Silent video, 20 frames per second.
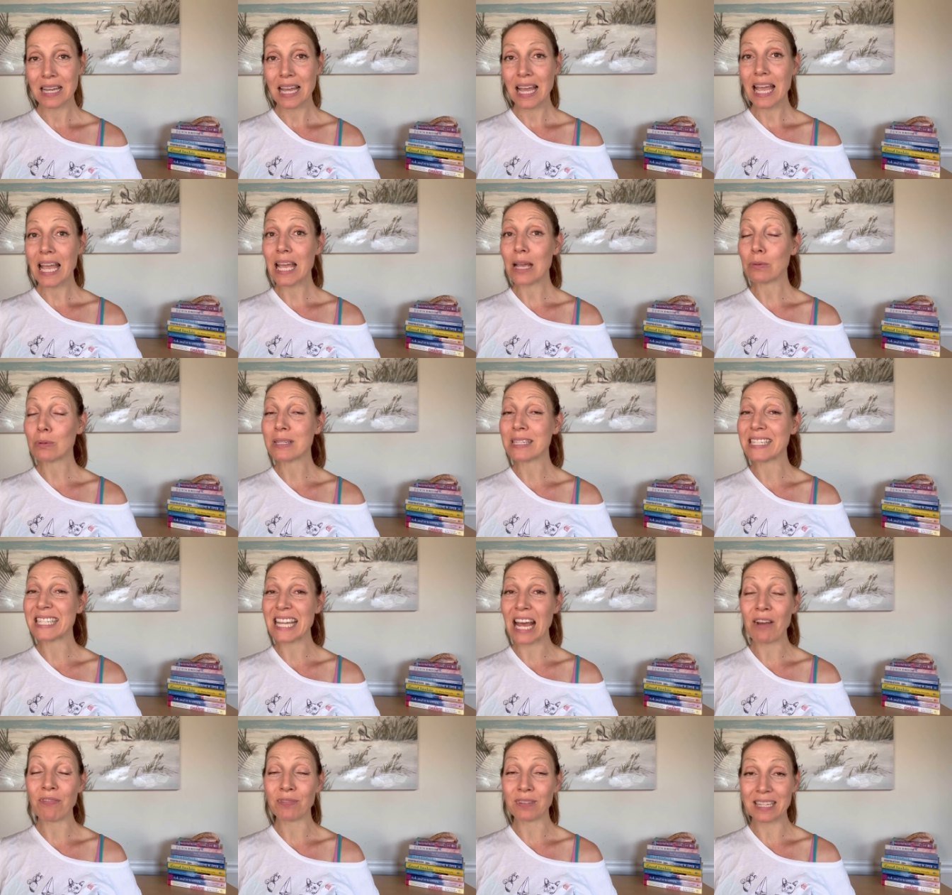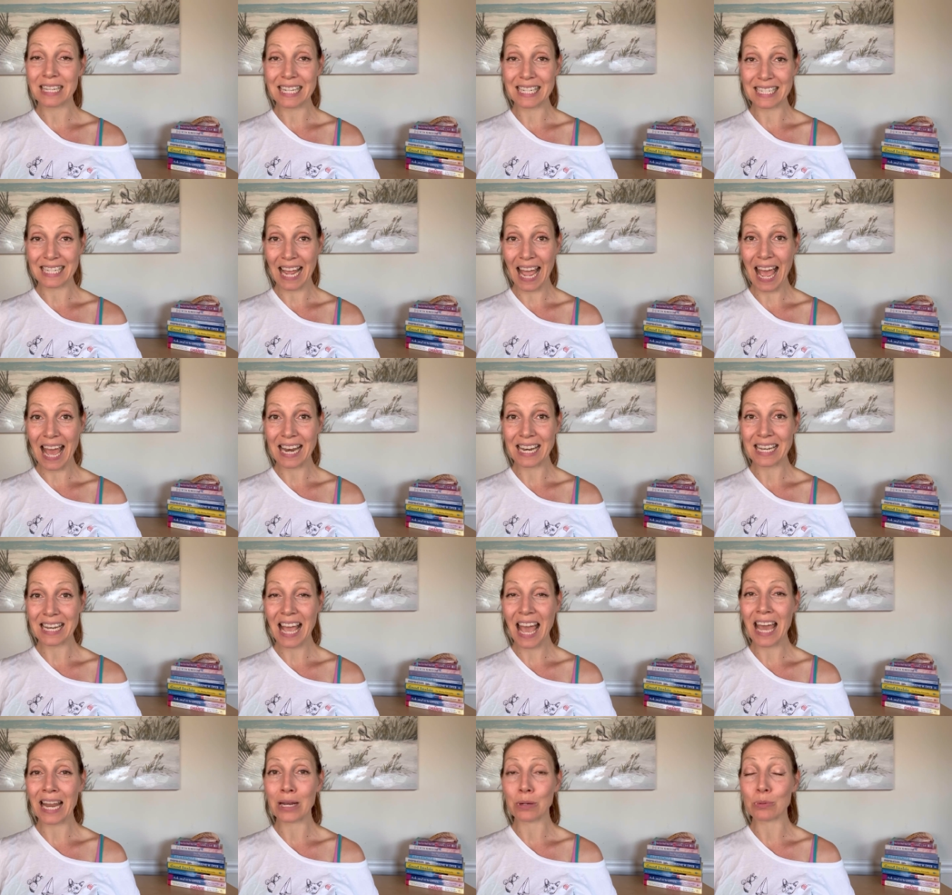it was definitely a 10,
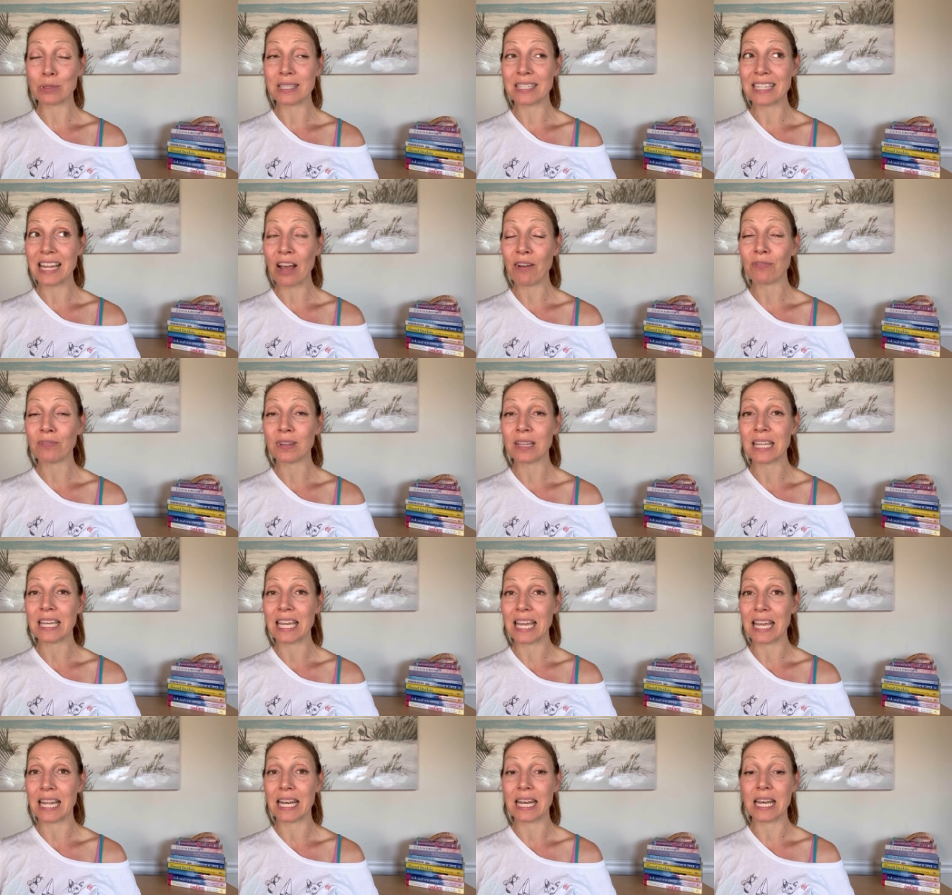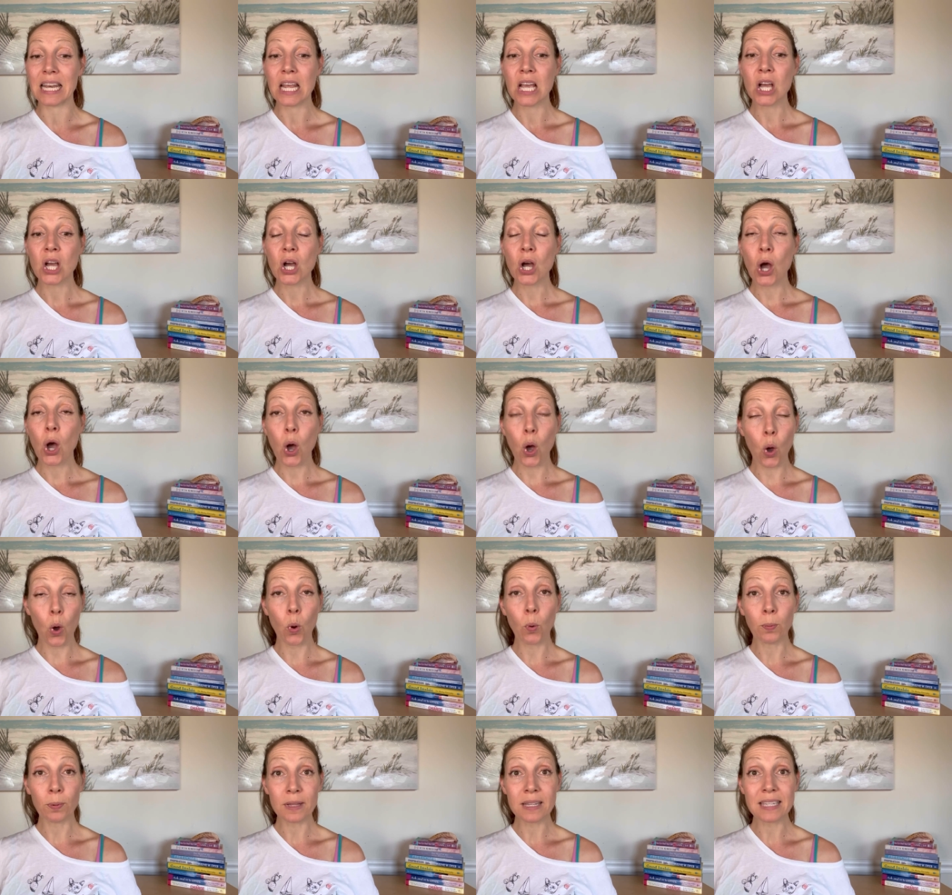and it was definitely in
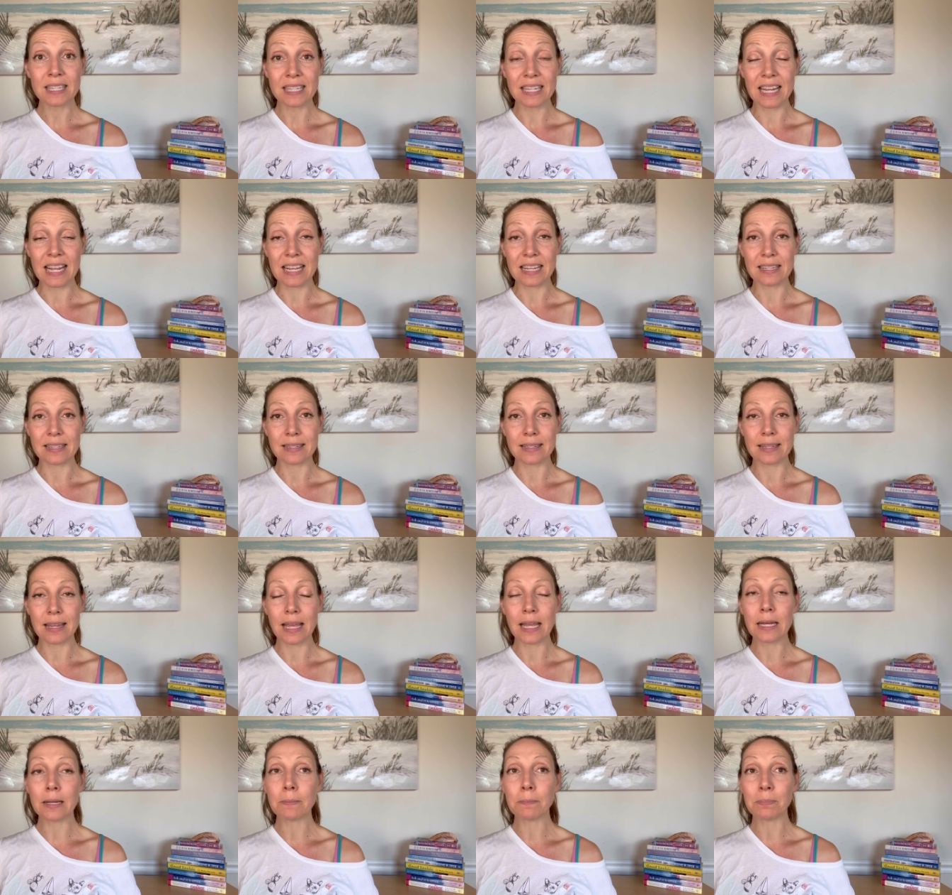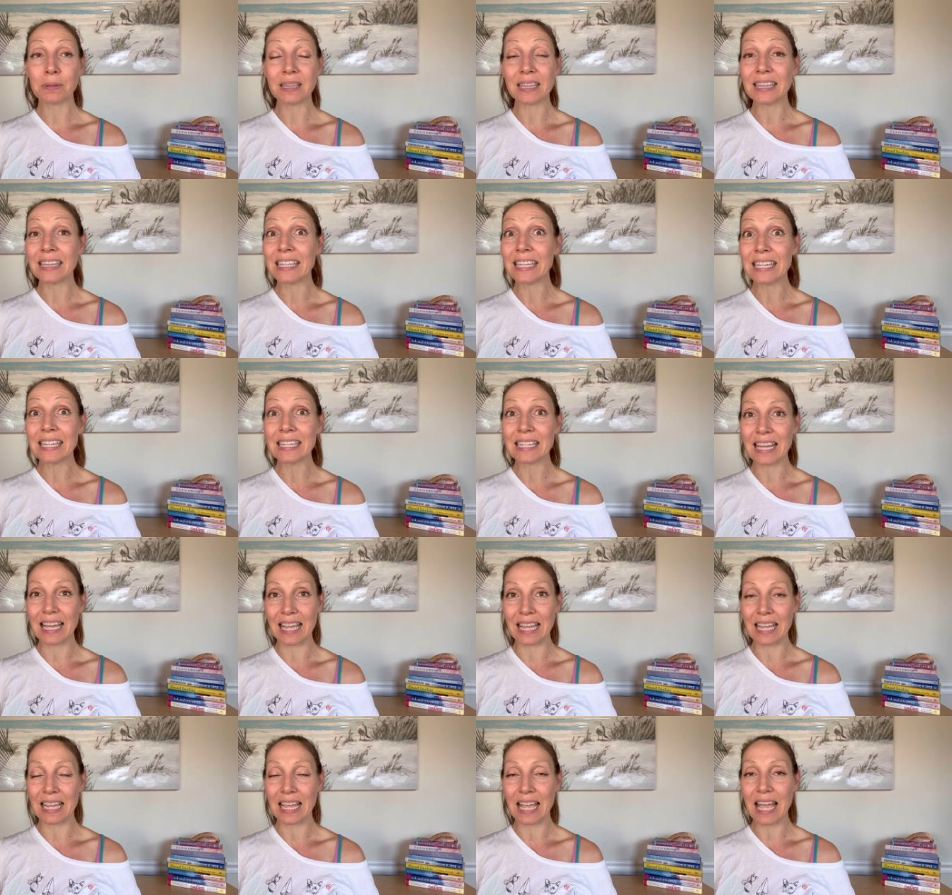hopelessness, in
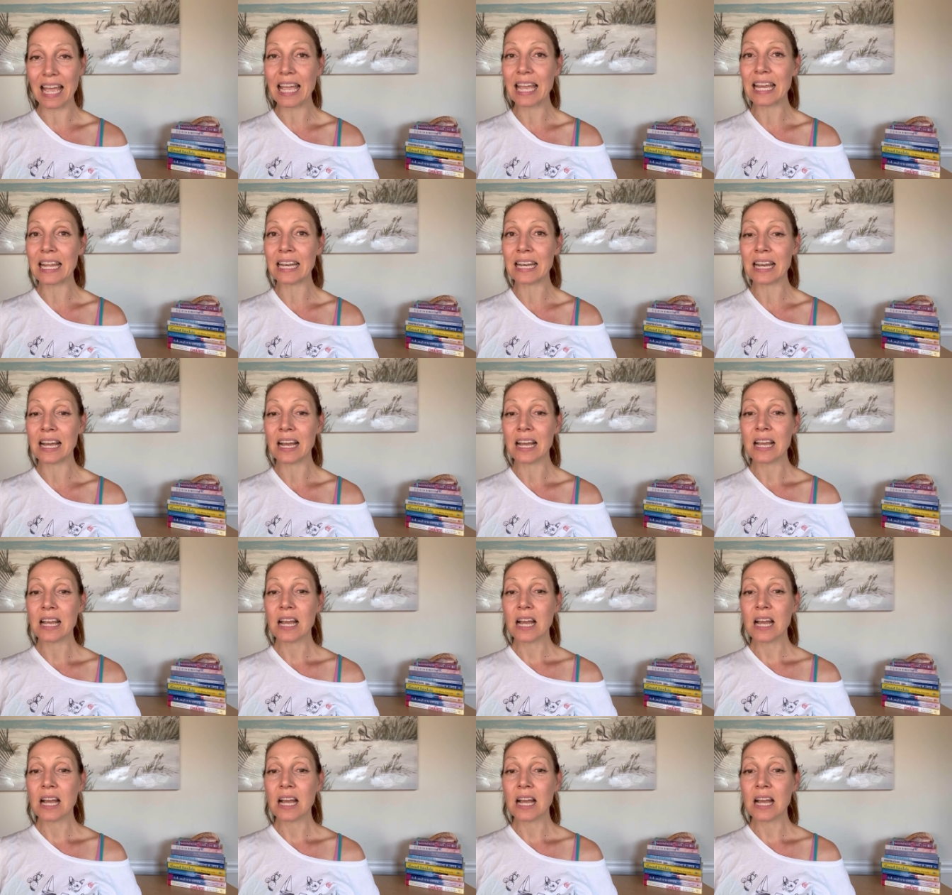pleading, in